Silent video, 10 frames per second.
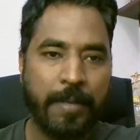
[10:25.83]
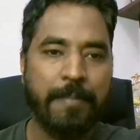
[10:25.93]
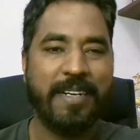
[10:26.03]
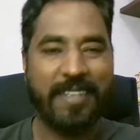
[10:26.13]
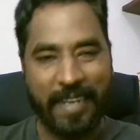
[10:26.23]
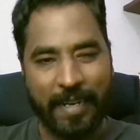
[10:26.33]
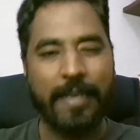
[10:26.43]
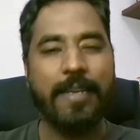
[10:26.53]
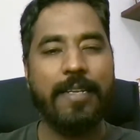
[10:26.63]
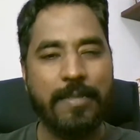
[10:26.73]
But
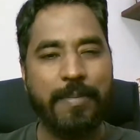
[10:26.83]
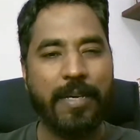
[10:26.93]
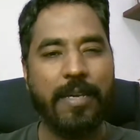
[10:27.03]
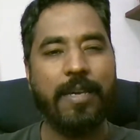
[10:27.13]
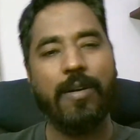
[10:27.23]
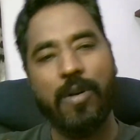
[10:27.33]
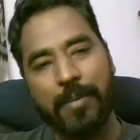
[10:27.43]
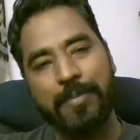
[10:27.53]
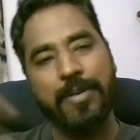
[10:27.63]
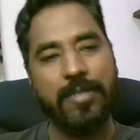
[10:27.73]
technically speaking, on a
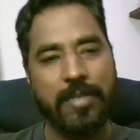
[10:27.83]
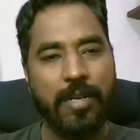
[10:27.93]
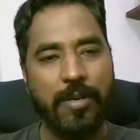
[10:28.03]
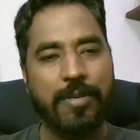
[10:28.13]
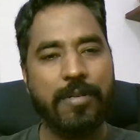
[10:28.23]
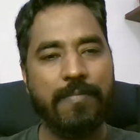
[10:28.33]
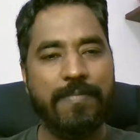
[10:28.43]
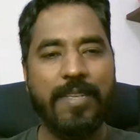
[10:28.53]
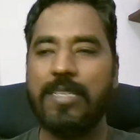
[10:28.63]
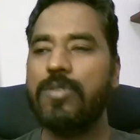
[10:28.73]
personal note,
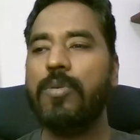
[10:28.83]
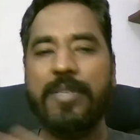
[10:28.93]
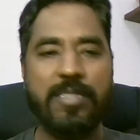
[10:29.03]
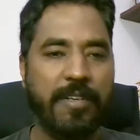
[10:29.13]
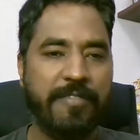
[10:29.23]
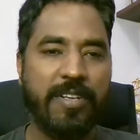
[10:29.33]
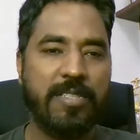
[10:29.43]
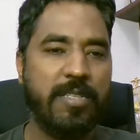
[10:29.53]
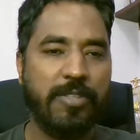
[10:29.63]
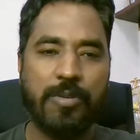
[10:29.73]
there is no major difference.
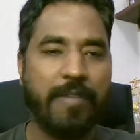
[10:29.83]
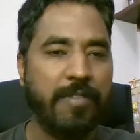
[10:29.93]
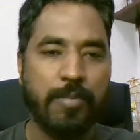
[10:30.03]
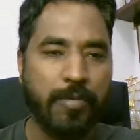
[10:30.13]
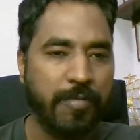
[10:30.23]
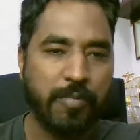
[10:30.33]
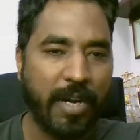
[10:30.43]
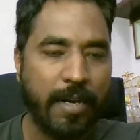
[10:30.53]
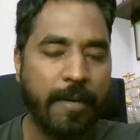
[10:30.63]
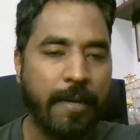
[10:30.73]
They should have removed
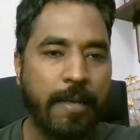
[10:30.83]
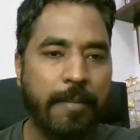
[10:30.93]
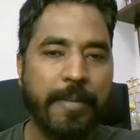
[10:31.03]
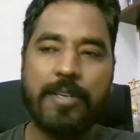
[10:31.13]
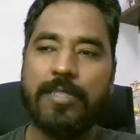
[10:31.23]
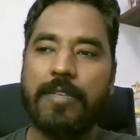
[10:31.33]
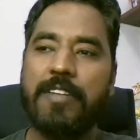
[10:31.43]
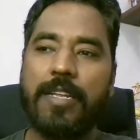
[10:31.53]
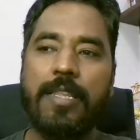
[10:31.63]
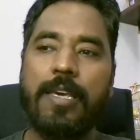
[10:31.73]
one, because
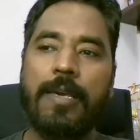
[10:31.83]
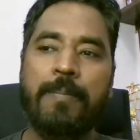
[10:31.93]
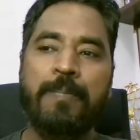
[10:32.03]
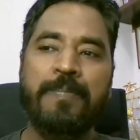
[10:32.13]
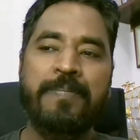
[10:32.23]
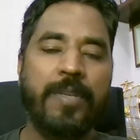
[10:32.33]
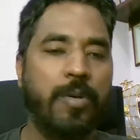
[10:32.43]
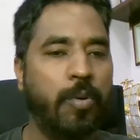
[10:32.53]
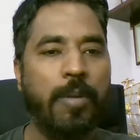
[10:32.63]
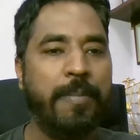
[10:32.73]
even in the
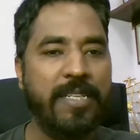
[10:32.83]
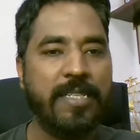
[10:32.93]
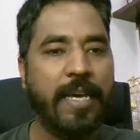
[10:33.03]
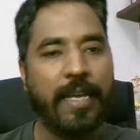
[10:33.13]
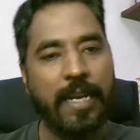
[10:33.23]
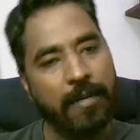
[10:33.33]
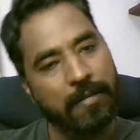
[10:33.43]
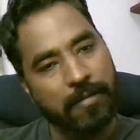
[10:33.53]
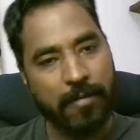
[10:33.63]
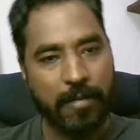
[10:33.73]
role based, I can
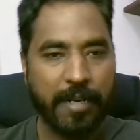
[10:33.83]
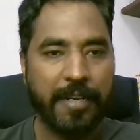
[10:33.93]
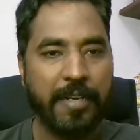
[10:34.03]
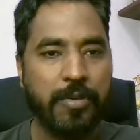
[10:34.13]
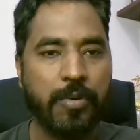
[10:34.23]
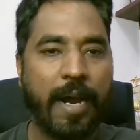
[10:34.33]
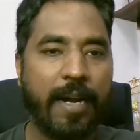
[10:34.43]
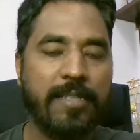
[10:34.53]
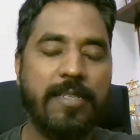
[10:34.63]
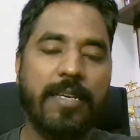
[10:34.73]
continue to add
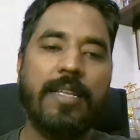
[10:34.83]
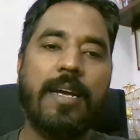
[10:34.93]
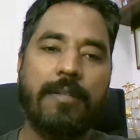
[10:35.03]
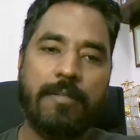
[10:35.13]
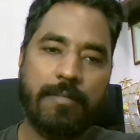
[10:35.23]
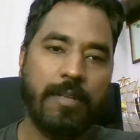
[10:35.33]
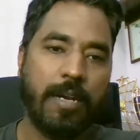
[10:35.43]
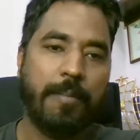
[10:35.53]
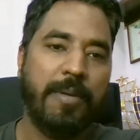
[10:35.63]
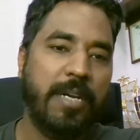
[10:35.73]
and say that
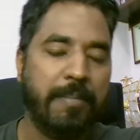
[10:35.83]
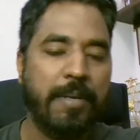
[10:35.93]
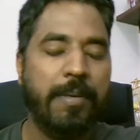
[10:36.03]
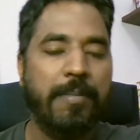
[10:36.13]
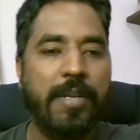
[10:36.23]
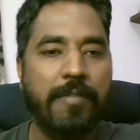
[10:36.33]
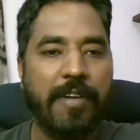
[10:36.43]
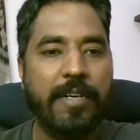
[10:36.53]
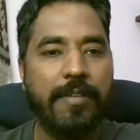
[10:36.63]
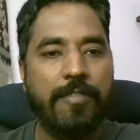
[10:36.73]
there are multiple people
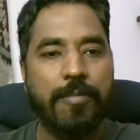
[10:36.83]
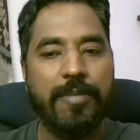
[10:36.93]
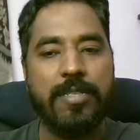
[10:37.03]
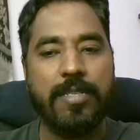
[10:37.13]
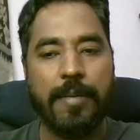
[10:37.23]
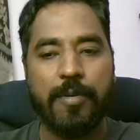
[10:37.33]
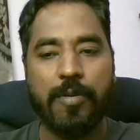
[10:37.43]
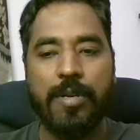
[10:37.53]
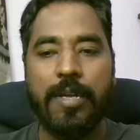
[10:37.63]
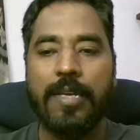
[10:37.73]
invited from the same
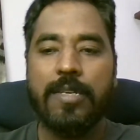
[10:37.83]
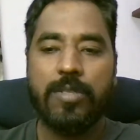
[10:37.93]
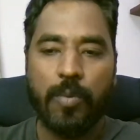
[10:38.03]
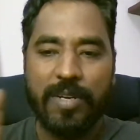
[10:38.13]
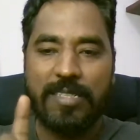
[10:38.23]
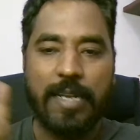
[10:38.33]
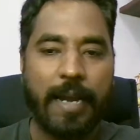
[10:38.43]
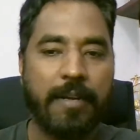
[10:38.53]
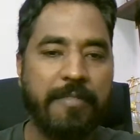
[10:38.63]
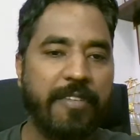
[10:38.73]
role. So, one
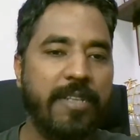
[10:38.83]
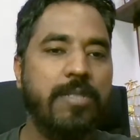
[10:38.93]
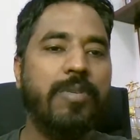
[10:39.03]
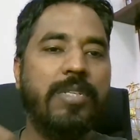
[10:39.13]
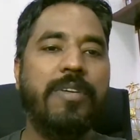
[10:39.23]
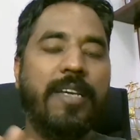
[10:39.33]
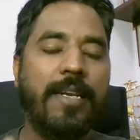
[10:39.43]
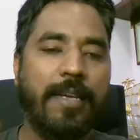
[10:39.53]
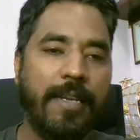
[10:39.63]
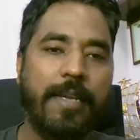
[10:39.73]
slight difference which we
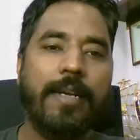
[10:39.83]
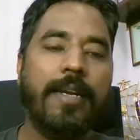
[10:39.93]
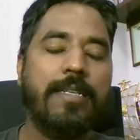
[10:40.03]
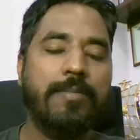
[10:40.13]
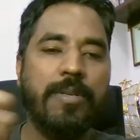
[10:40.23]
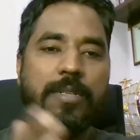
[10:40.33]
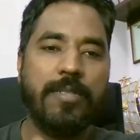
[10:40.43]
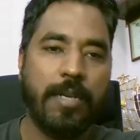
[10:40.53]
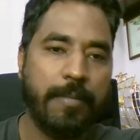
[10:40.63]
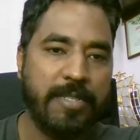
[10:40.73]
can create as per the
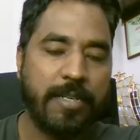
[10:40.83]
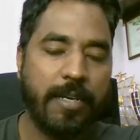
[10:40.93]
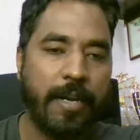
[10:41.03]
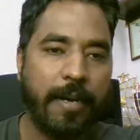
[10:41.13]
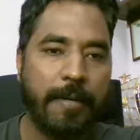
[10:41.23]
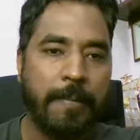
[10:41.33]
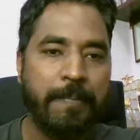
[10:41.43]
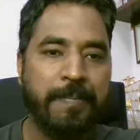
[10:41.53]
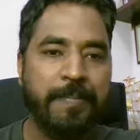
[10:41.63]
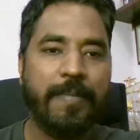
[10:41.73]
syllabus content,
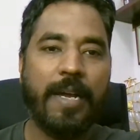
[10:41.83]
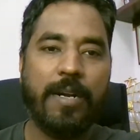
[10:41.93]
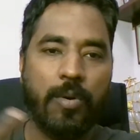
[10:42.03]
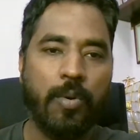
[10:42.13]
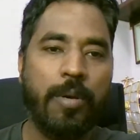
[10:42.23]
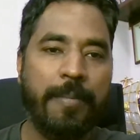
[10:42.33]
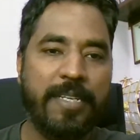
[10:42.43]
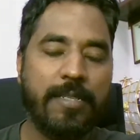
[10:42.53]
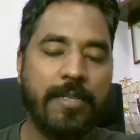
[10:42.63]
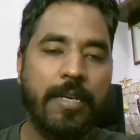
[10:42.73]
that role
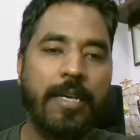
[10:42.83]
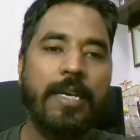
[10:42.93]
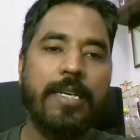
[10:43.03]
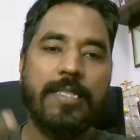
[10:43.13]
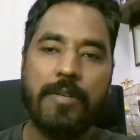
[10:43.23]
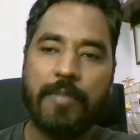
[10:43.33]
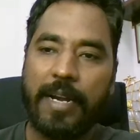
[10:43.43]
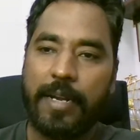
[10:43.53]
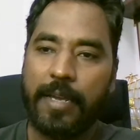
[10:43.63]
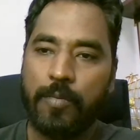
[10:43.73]
based is
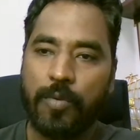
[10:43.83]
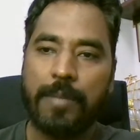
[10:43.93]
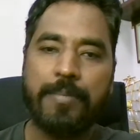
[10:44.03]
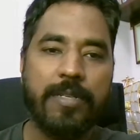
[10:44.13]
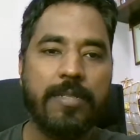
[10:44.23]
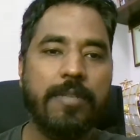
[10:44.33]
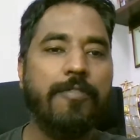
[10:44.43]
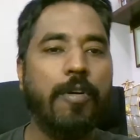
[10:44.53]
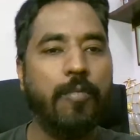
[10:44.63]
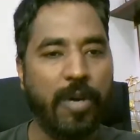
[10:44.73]
inviting one person
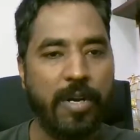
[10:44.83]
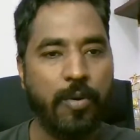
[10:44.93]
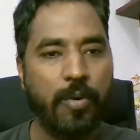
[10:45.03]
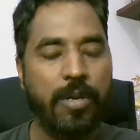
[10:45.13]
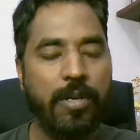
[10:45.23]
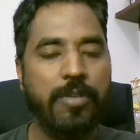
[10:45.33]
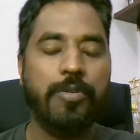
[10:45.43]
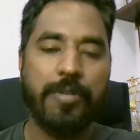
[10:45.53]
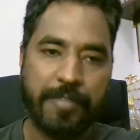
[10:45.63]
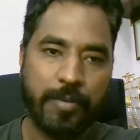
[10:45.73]
from one role
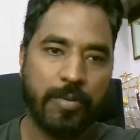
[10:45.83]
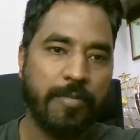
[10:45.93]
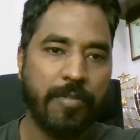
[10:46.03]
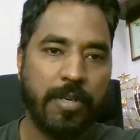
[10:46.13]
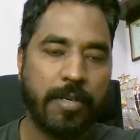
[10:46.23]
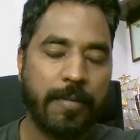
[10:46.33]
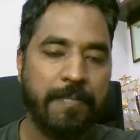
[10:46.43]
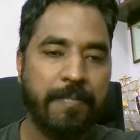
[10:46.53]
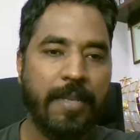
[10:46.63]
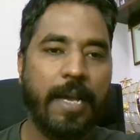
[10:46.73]
to review the work,
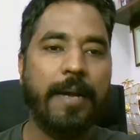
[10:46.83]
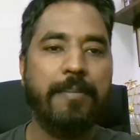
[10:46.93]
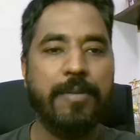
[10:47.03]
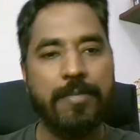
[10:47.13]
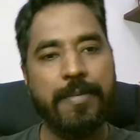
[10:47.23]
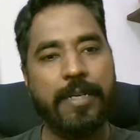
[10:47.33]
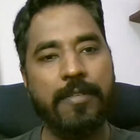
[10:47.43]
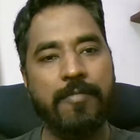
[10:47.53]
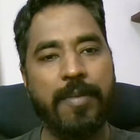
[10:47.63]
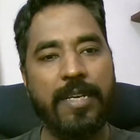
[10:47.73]
and
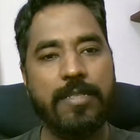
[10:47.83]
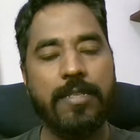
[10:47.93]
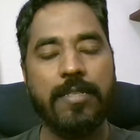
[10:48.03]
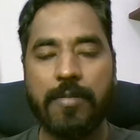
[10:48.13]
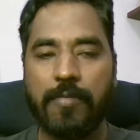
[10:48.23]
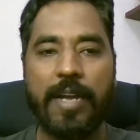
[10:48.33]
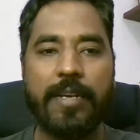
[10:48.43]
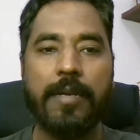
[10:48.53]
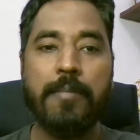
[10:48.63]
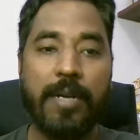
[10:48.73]
perspective based is
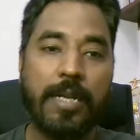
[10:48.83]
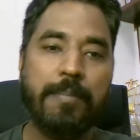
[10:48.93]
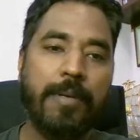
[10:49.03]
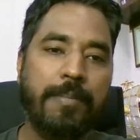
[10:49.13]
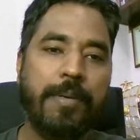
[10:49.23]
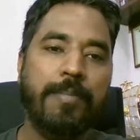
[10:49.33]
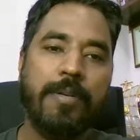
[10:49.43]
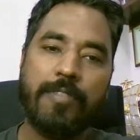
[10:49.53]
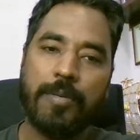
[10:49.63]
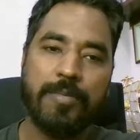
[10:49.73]
inviting multiple
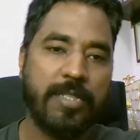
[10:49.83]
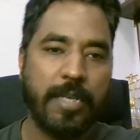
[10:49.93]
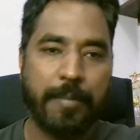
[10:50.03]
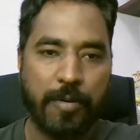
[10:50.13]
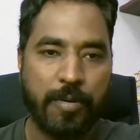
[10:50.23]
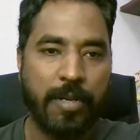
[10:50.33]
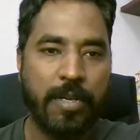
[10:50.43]
people from the same role.